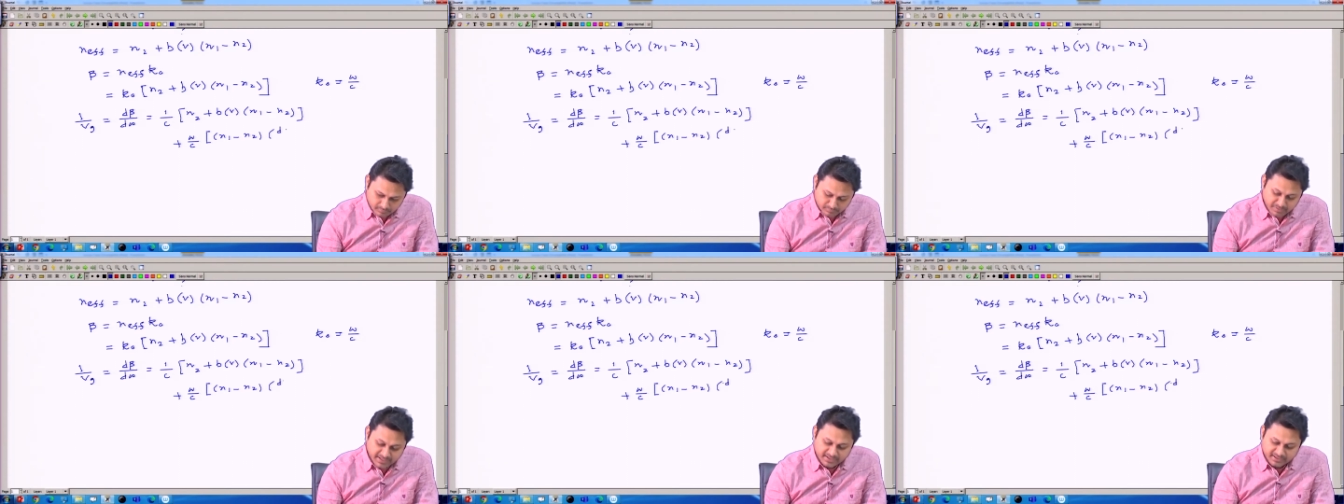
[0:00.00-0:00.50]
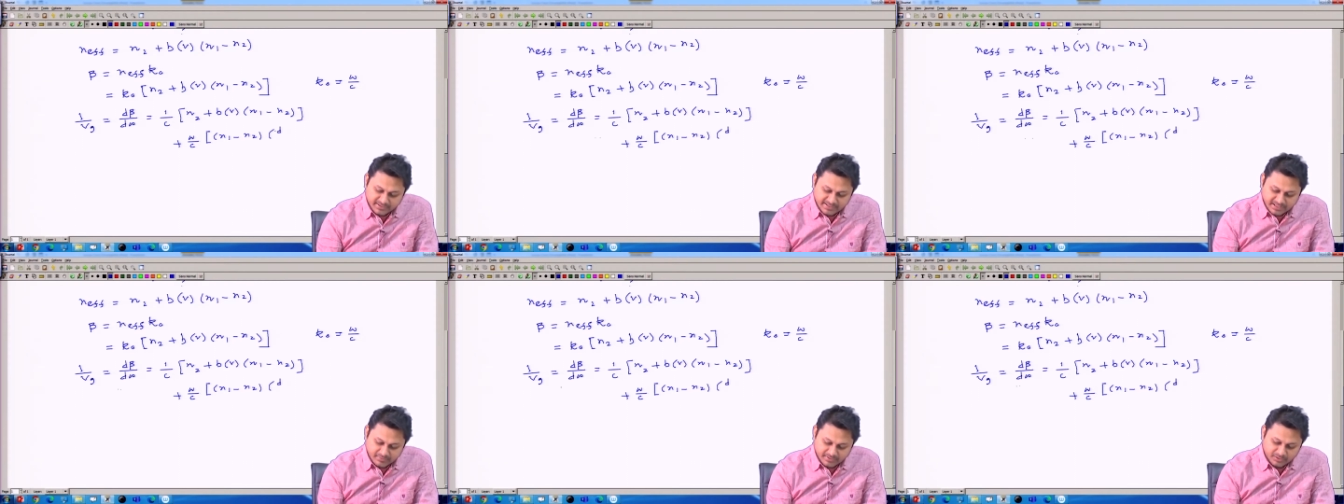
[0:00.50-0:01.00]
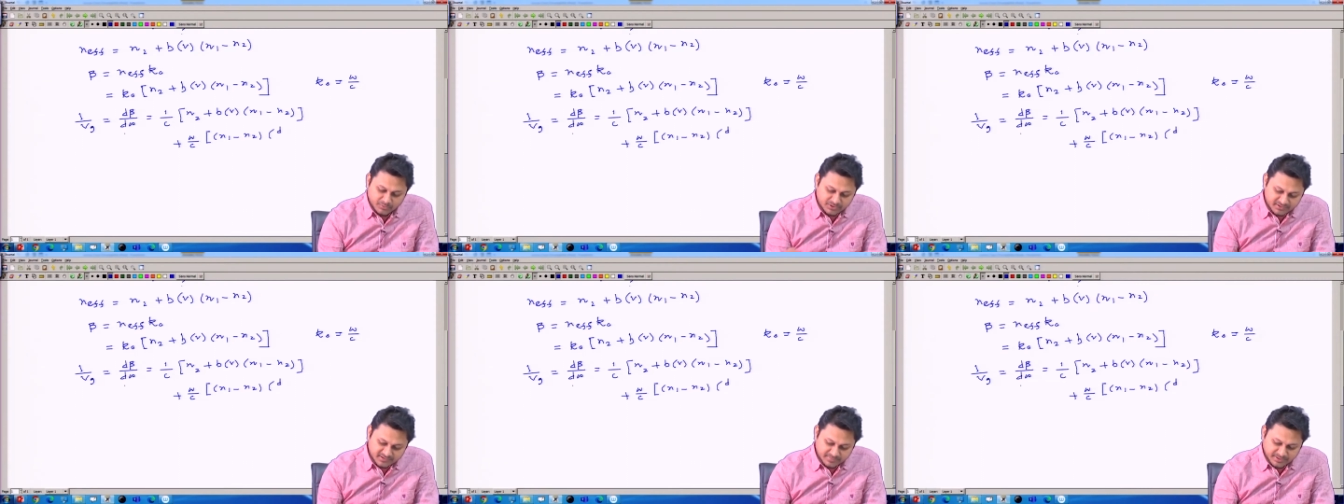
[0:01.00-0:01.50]
making the derivative
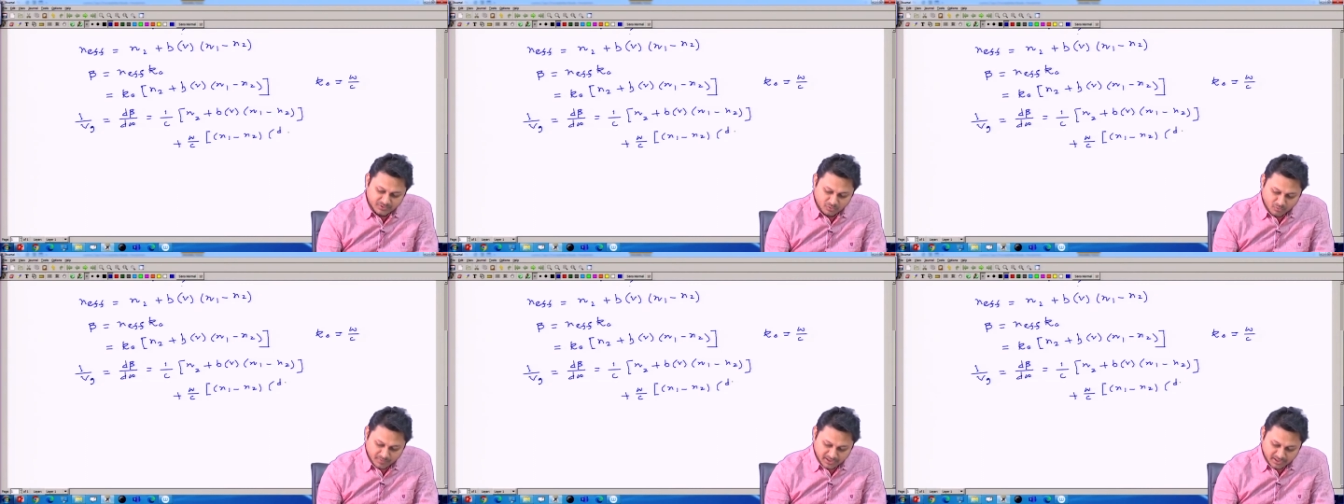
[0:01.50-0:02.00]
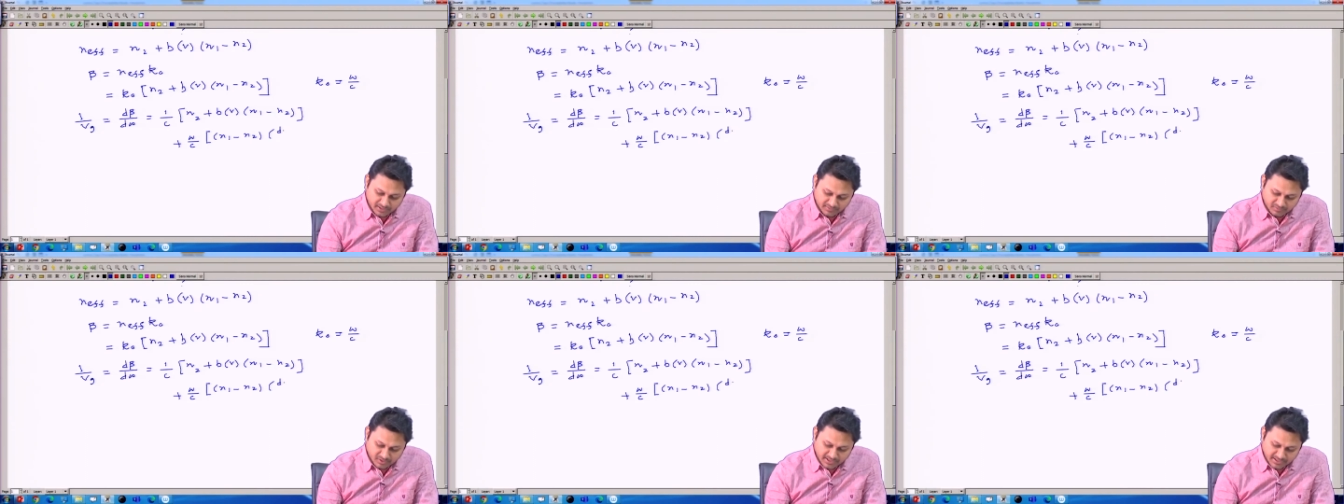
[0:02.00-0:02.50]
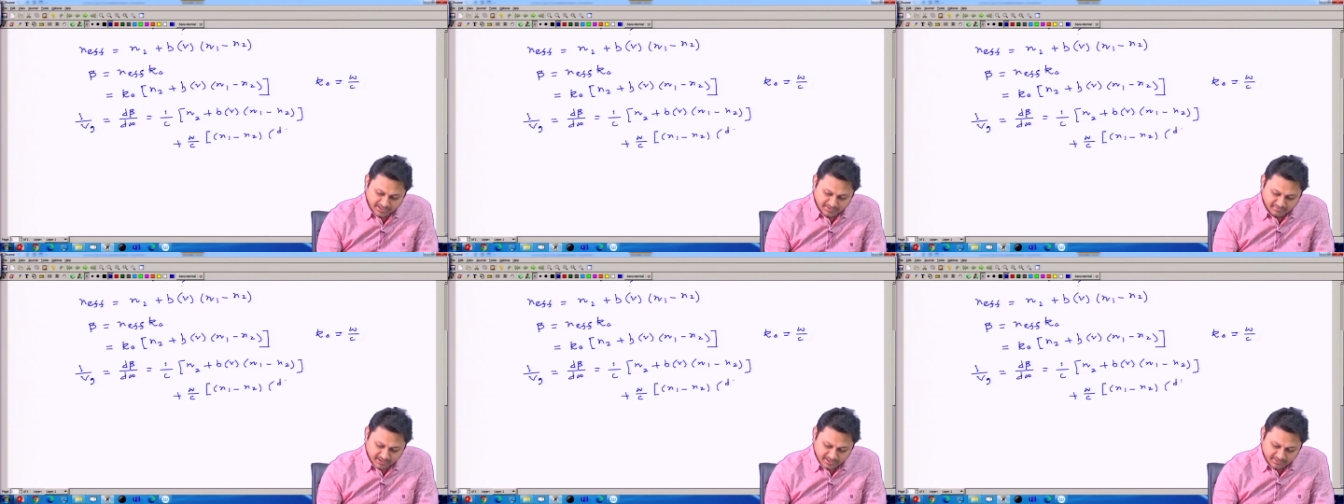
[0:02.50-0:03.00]
with respect to omega. So, I
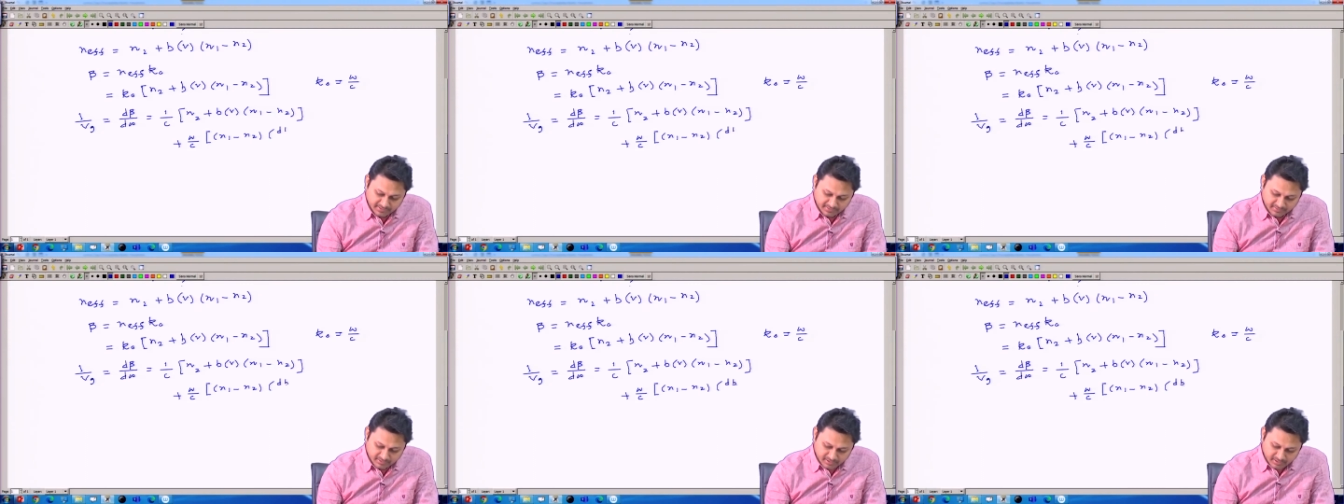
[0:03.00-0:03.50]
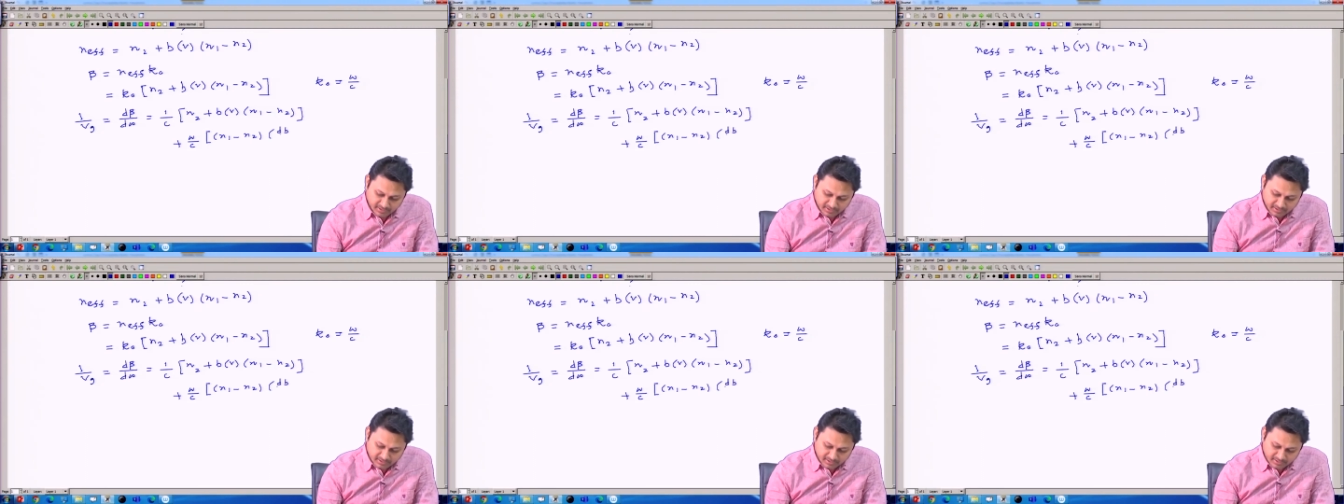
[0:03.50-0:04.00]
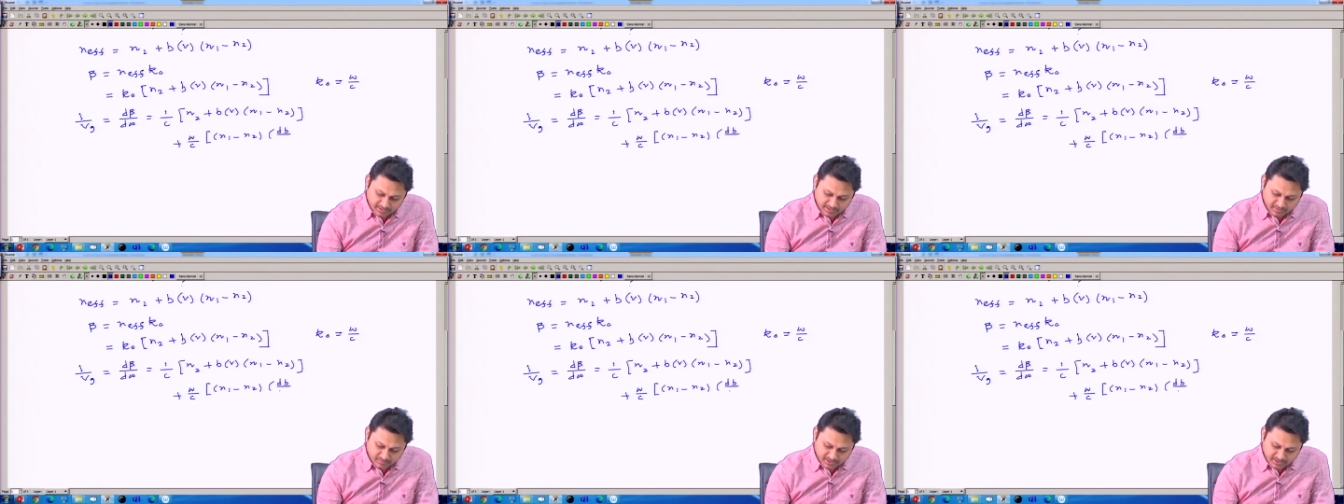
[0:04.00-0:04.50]
can write it
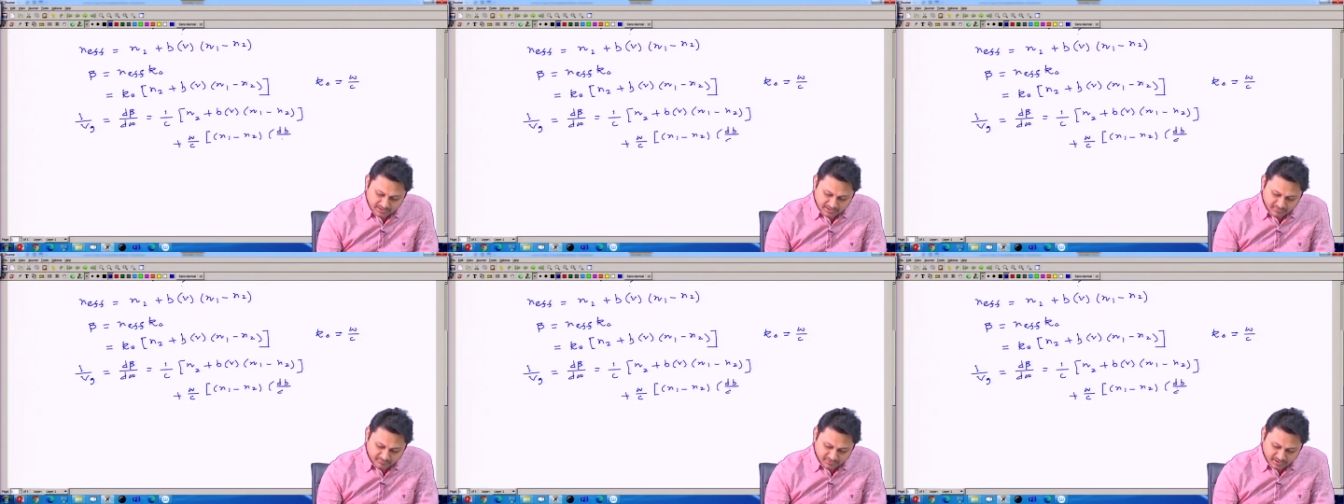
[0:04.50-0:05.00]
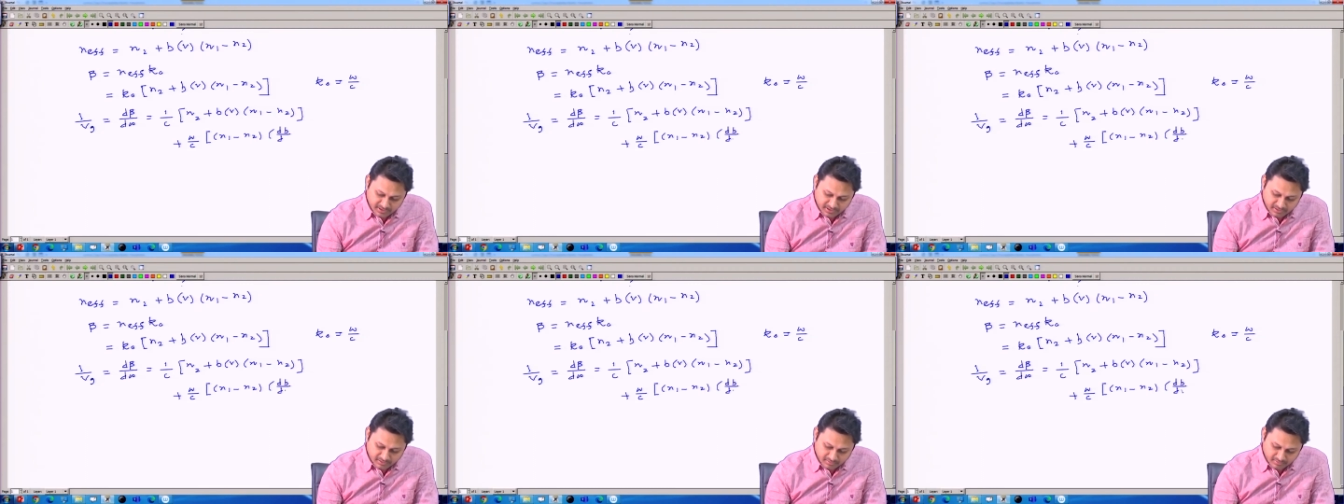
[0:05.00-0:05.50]
del b del v